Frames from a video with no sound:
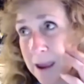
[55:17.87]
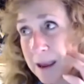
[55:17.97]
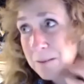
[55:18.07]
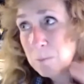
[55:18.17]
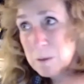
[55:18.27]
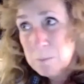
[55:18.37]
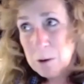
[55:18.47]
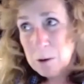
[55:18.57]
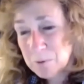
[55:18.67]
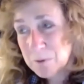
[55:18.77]
And we
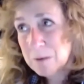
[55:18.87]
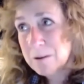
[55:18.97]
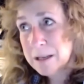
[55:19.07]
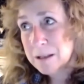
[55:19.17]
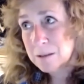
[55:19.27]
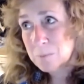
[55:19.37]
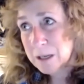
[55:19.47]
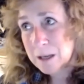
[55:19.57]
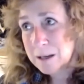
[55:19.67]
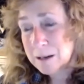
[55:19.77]
both were very ill and we
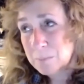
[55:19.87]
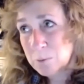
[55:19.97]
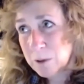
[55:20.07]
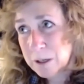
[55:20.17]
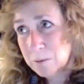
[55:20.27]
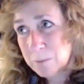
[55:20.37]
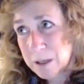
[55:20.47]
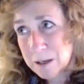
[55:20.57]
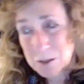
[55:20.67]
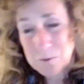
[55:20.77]
got out of Borneo and we
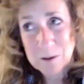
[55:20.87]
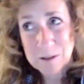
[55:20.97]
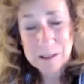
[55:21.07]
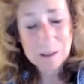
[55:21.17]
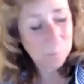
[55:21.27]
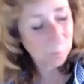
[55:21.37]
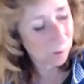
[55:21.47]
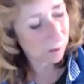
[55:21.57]
got as far as Singapore and